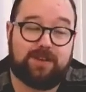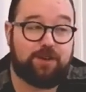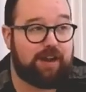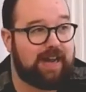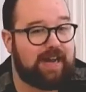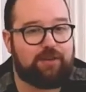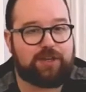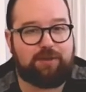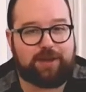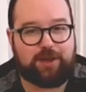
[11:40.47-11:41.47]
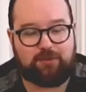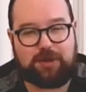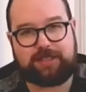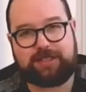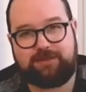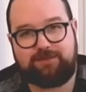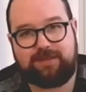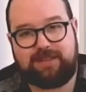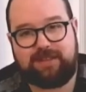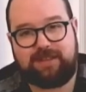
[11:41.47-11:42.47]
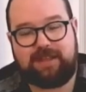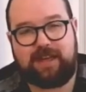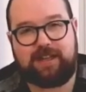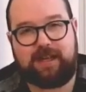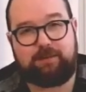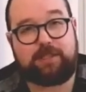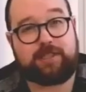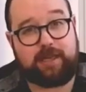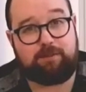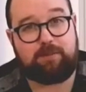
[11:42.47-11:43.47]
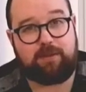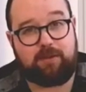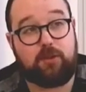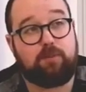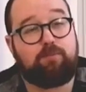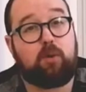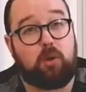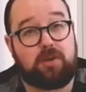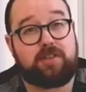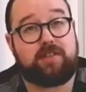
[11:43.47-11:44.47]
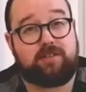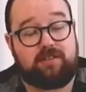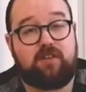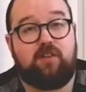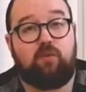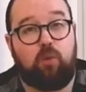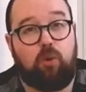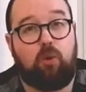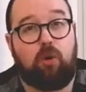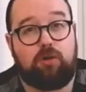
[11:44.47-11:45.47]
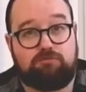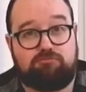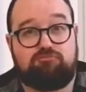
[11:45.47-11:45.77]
Cry havoc, my comrades, and let slip the books of war.